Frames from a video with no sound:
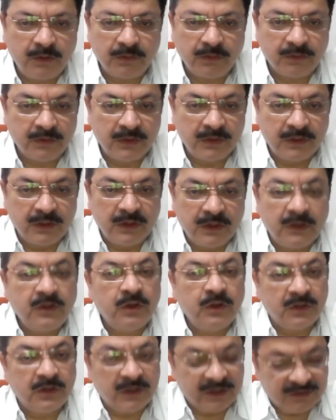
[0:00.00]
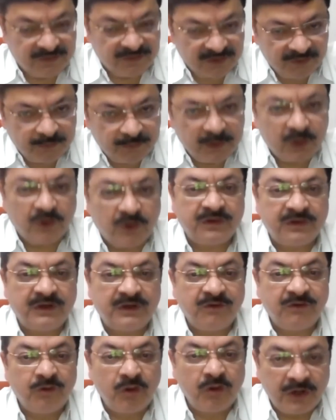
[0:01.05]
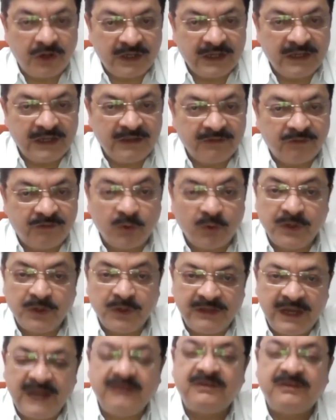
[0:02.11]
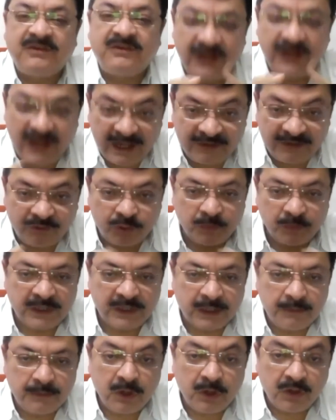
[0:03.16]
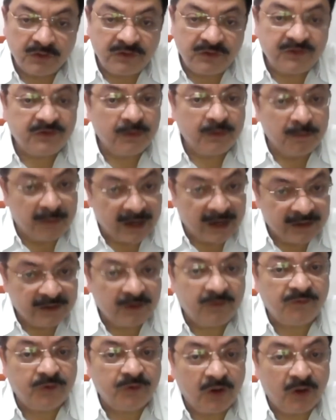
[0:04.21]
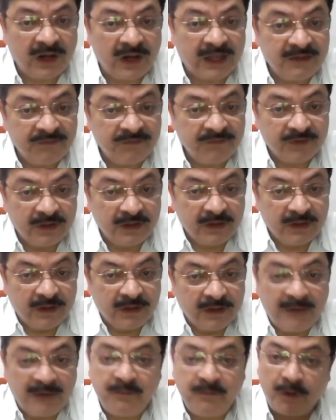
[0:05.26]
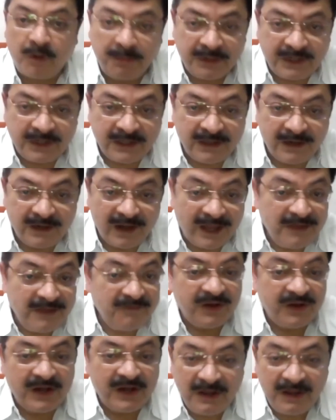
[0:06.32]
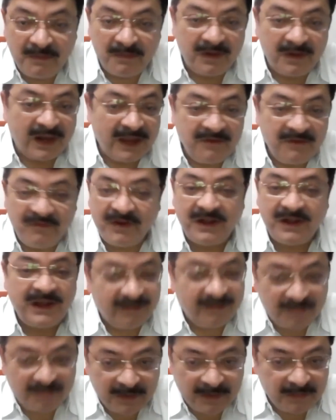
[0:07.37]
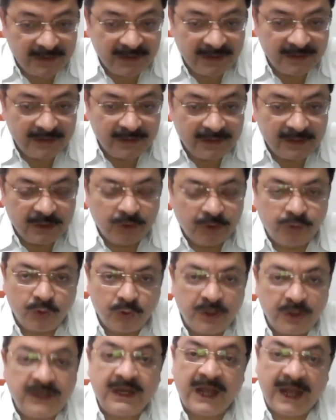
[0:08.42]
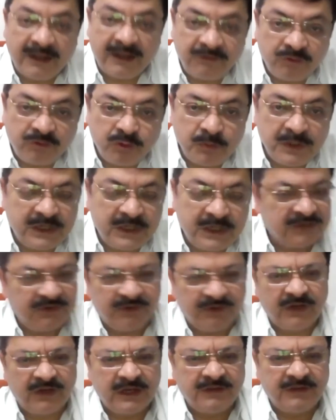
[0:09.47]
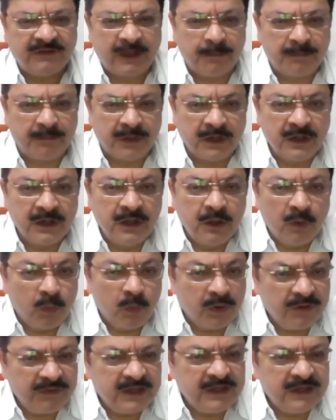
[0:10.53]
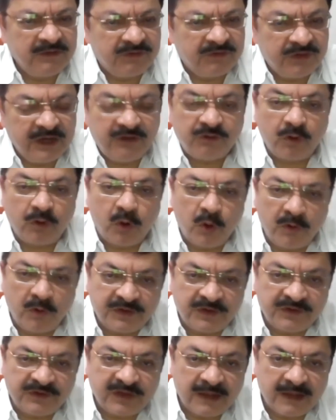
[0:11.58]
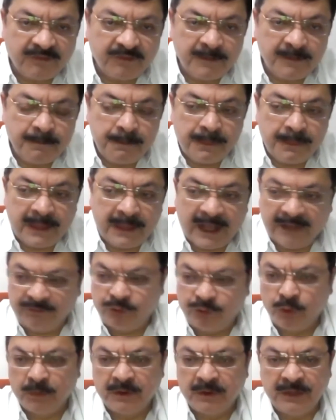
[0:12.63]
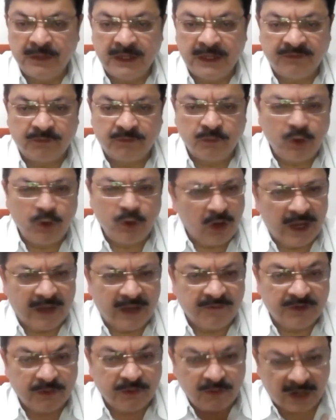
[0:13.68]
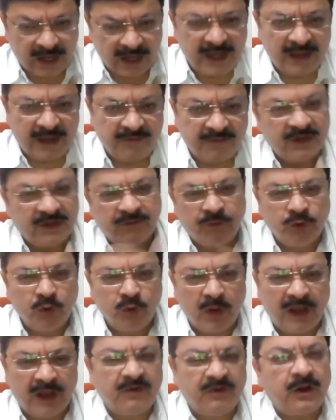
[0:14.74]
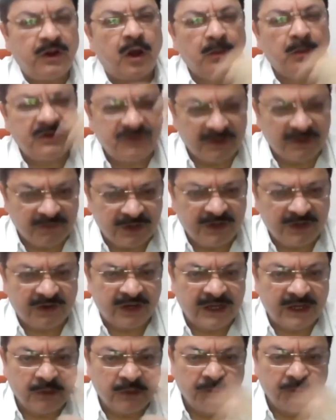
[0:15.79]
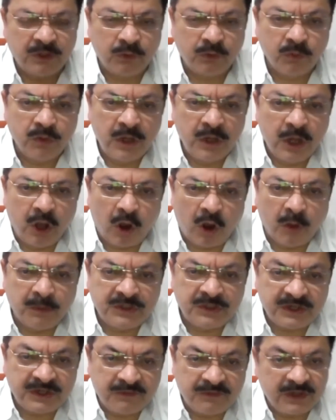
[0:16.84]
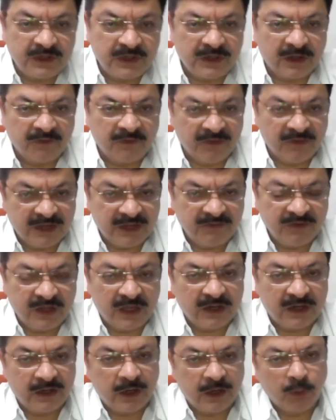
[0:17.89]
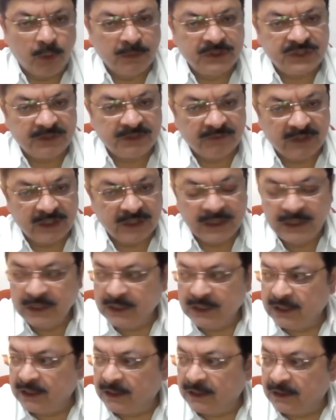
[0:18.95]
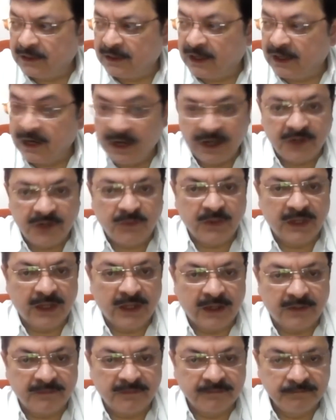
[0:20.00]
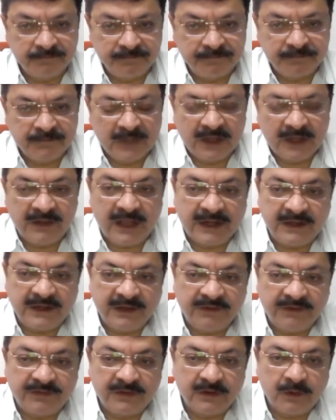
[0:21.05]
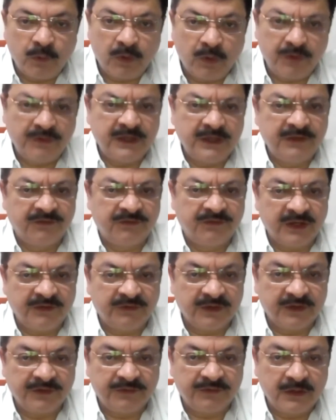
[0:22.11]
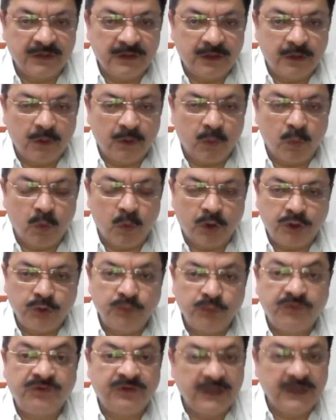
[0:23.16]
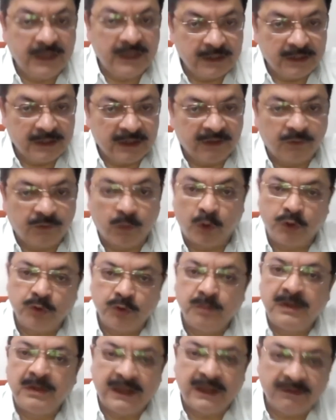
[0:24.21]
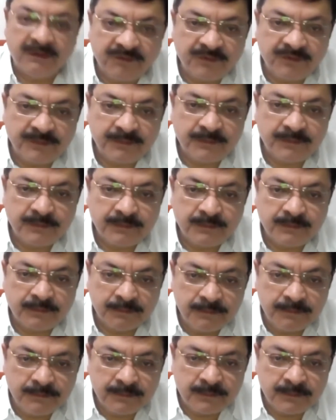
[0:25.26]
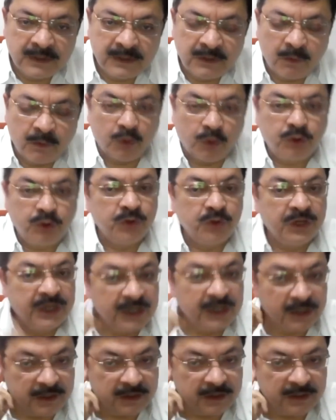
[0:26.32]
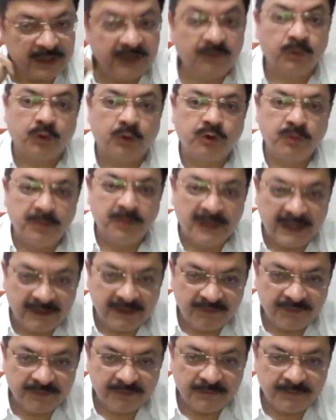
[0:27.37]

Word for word: No, just because it is not so easy. It still has to be done because it's a matter of your life and property, life and limb, life and death, maybe. So it has to be done. Just an example. One of the instincts all of us have as human beings, we all have it. Even I have it. Even you have it. How much ever training we do, how much ever aware we are, and how much ever uh, alert we are. Hmm? That is one of the instincts. Is what you see is what you believe. Hmm? What you hear is what you believe,